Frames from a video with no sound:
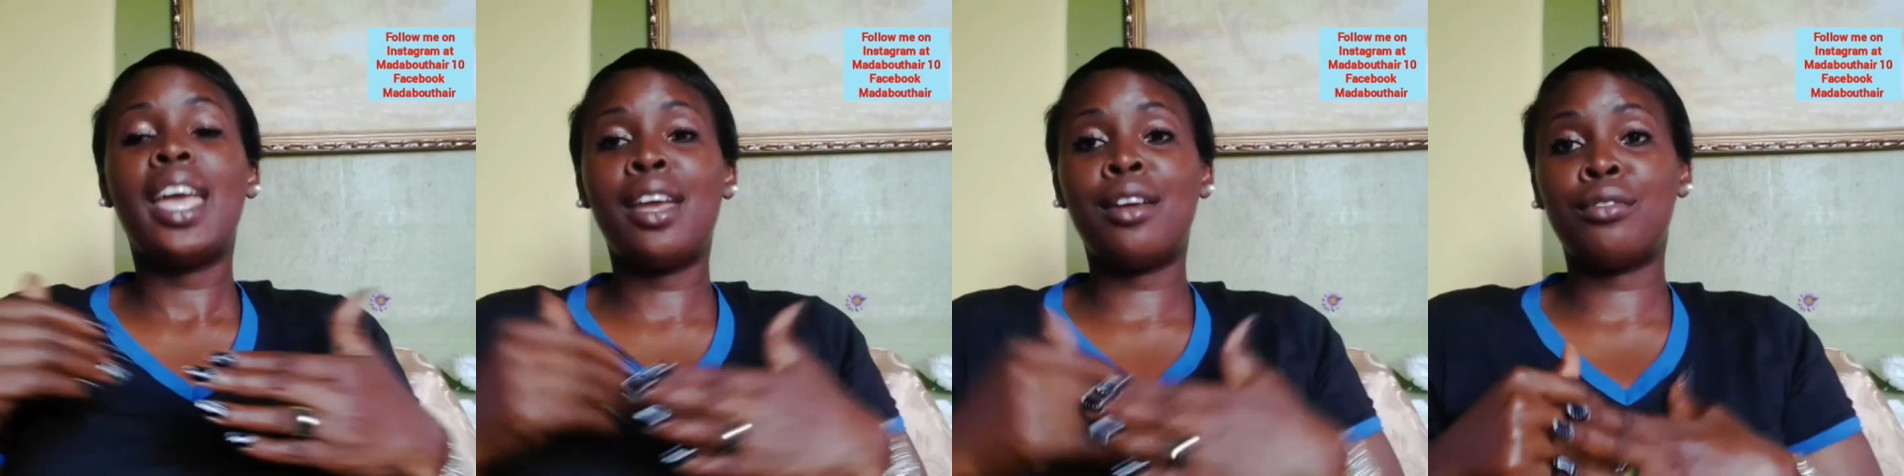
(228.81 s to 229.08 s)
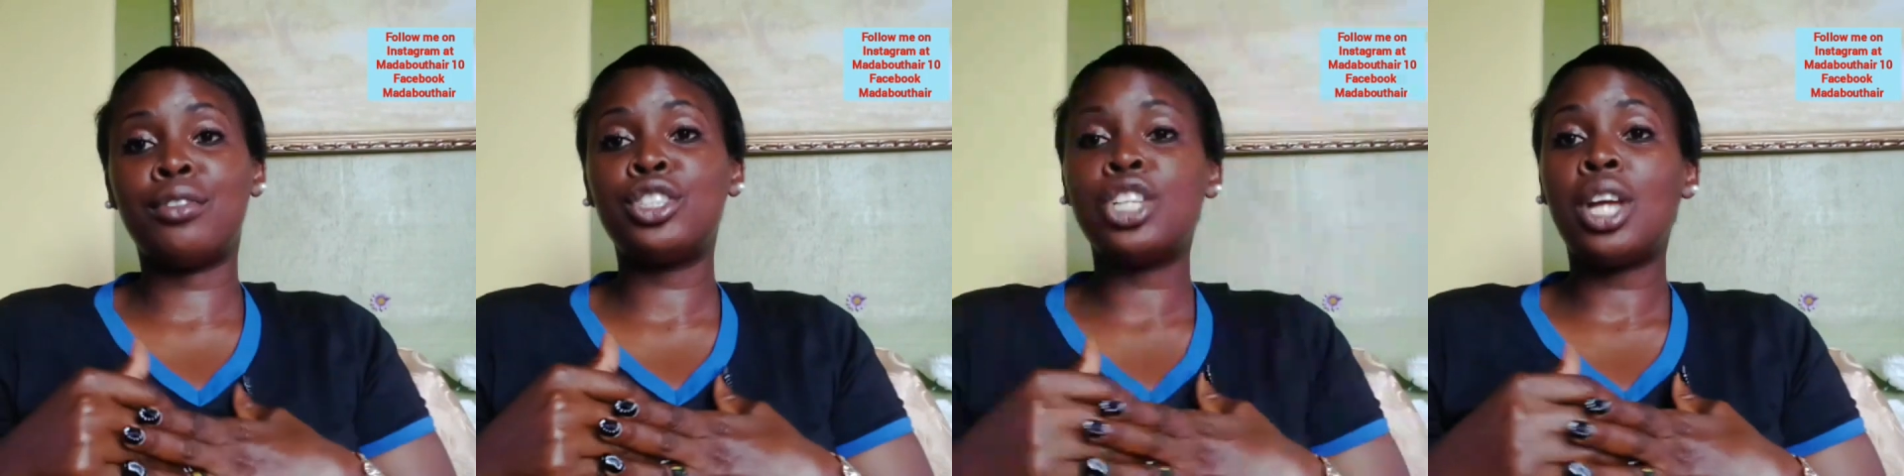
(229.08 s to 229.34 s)

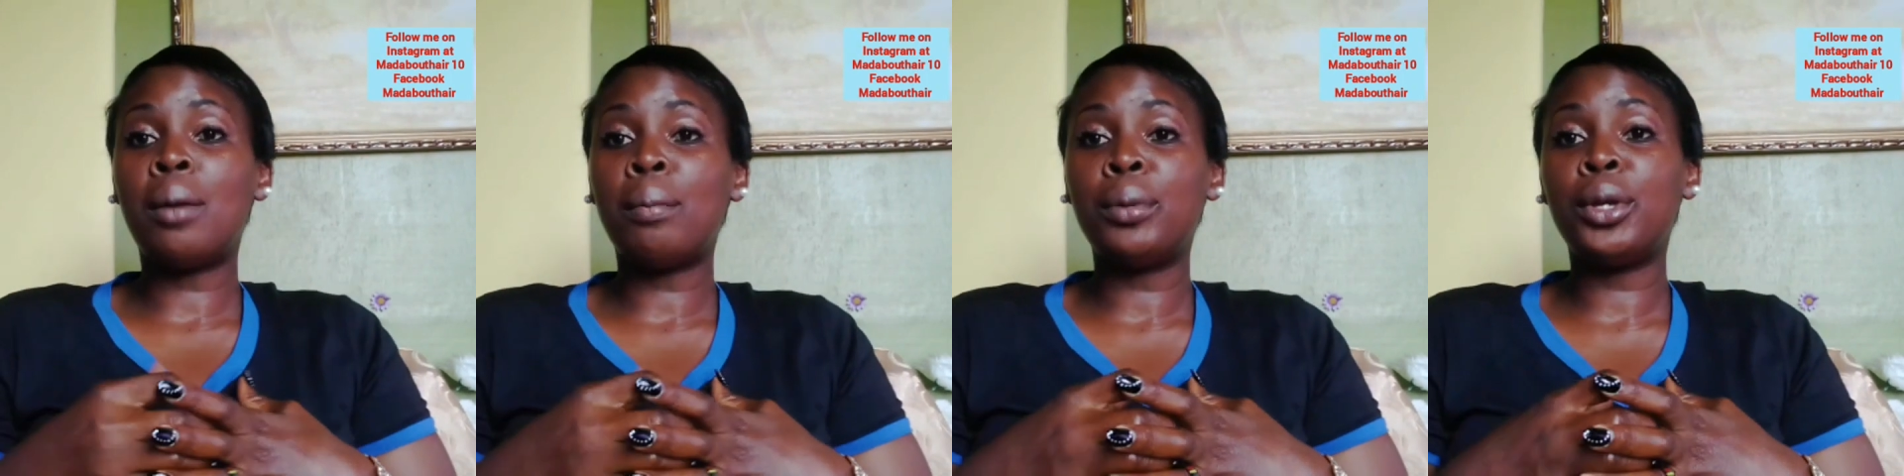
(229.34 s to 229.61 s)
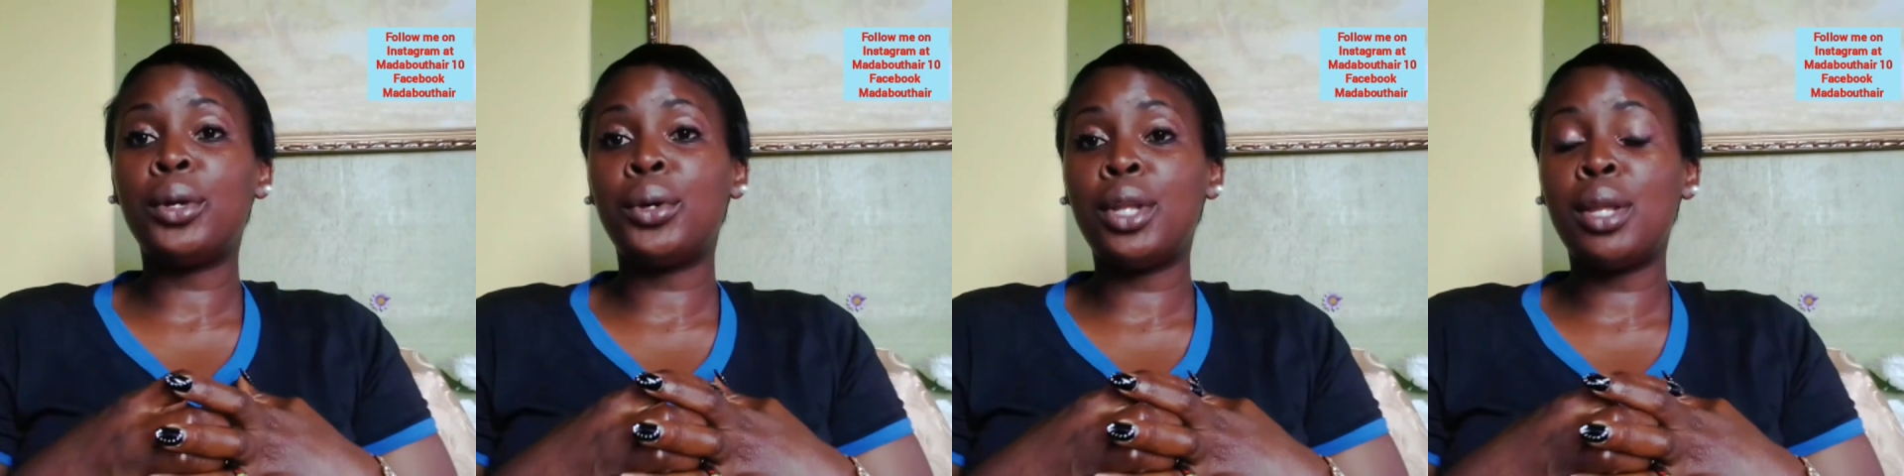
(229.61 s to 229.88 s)
Every
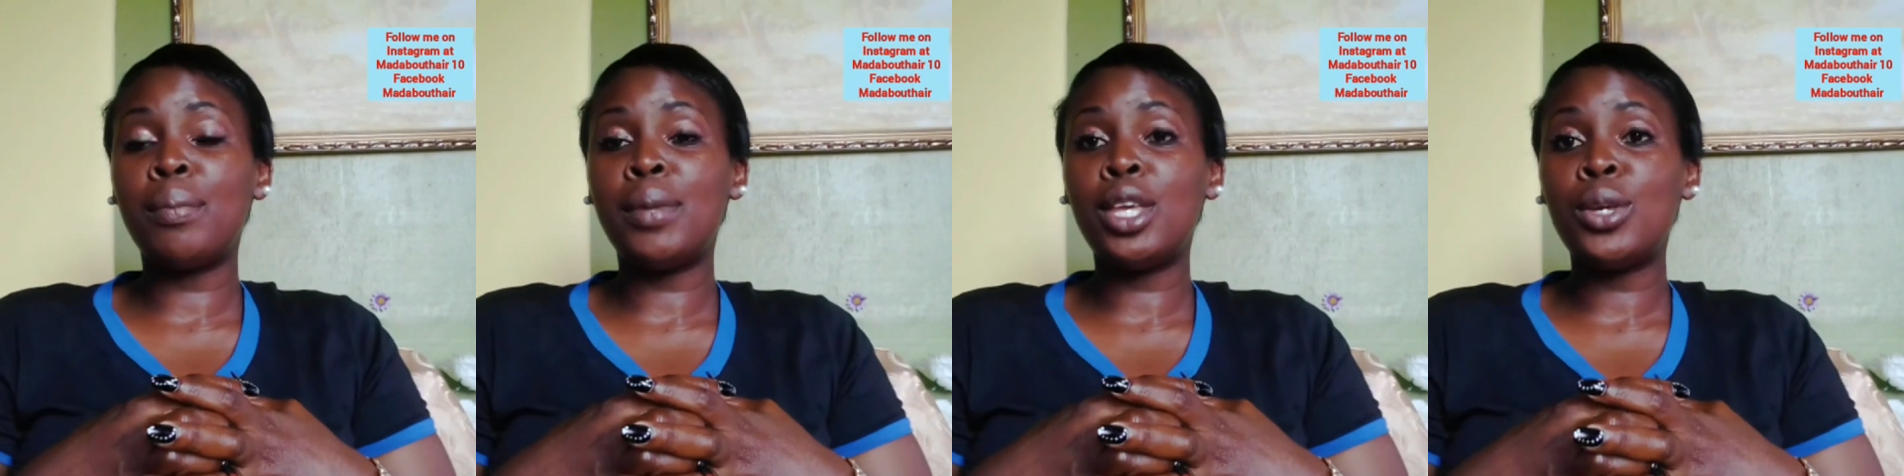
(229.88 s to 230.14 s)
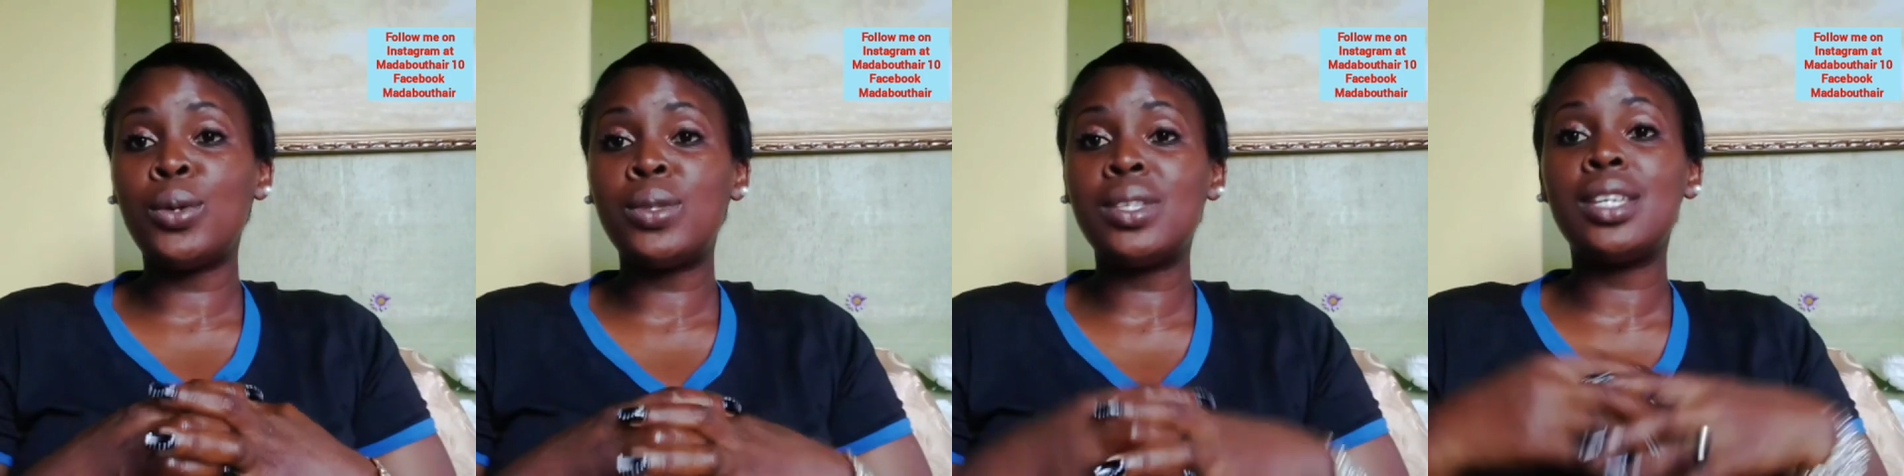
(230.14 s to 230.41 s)
shampoo you're gonna be
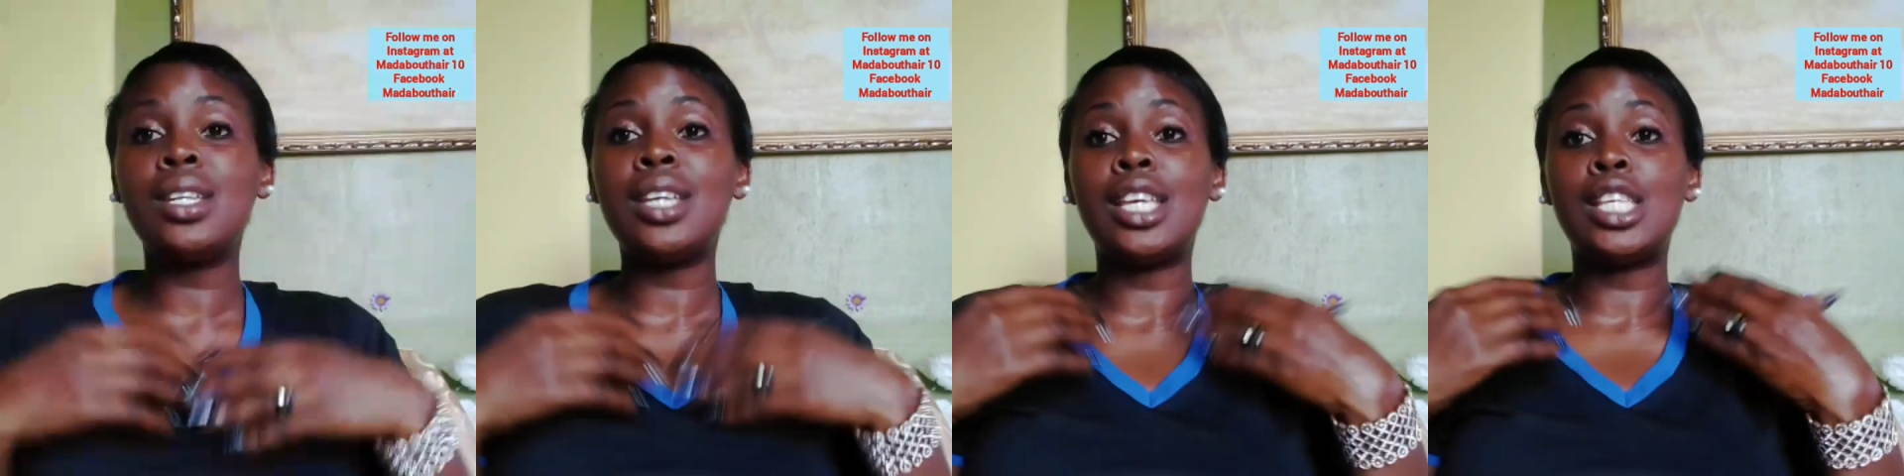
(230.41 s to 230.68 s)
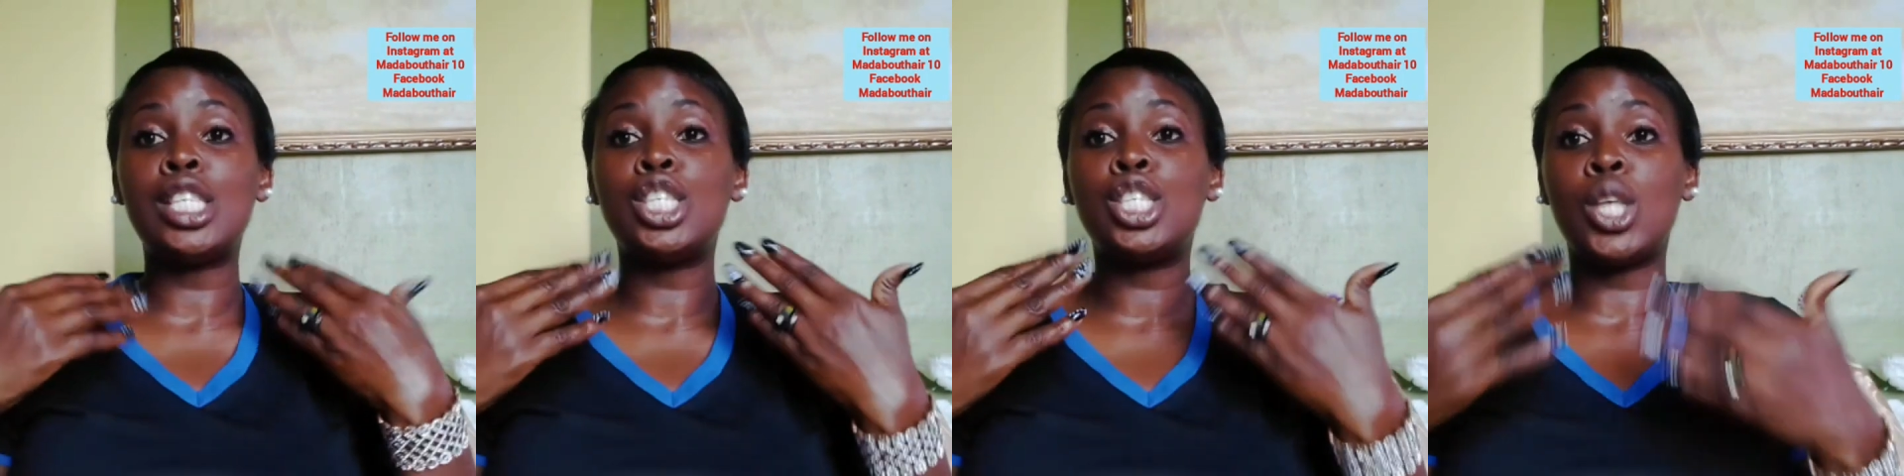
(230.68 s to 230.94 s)
using is